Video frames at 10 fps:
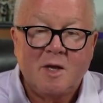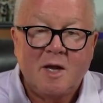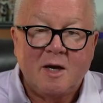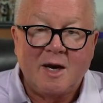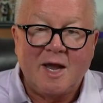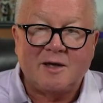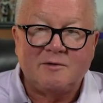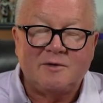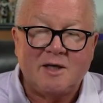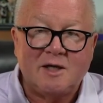Lack of
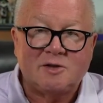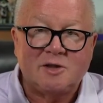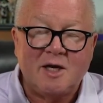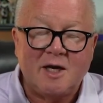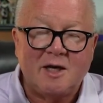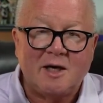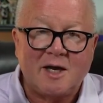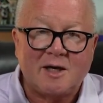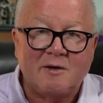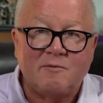DHEA, lack
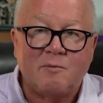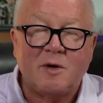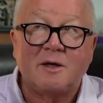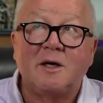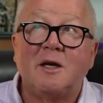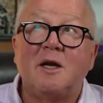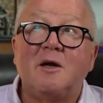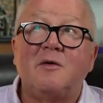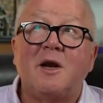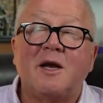of
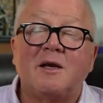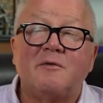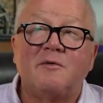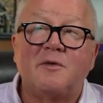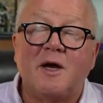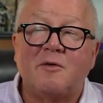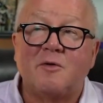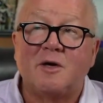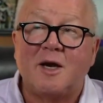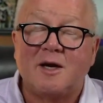pregnenolone, lack of
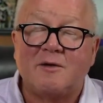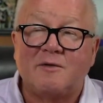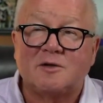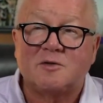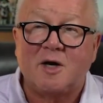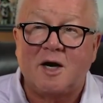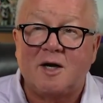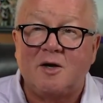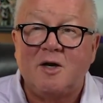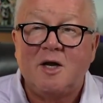thyroid, lack of
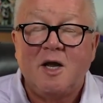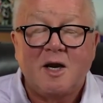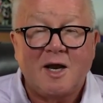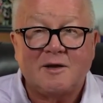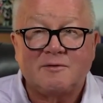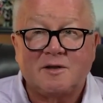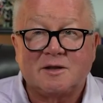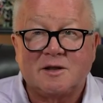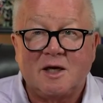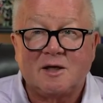estradiol, lack of
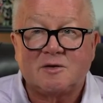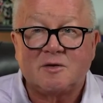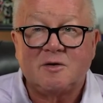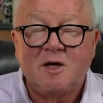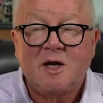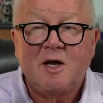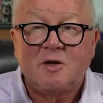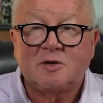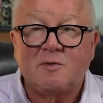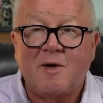testosterone.
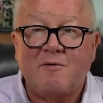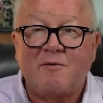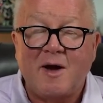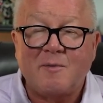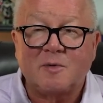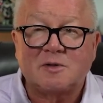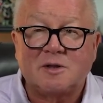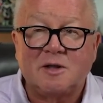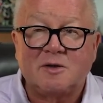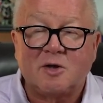There's about
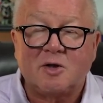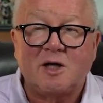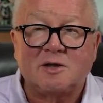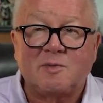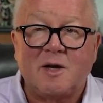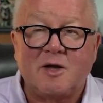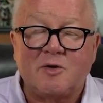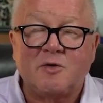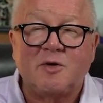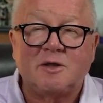5% that are caused by other
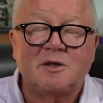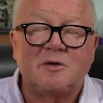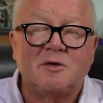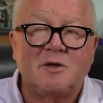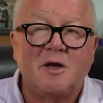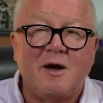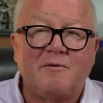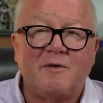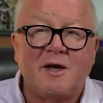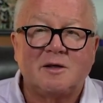things other
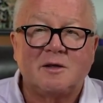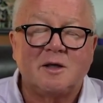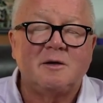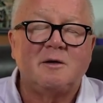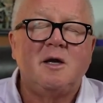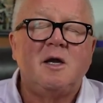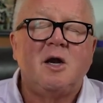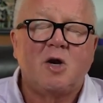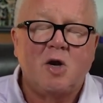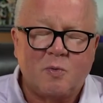than
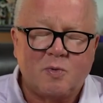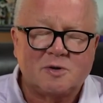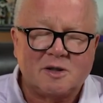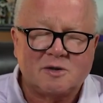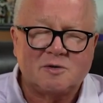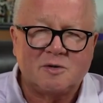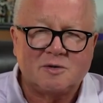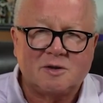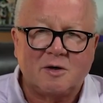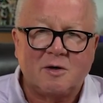low progesterone.
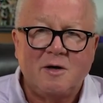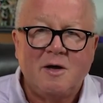Sorry,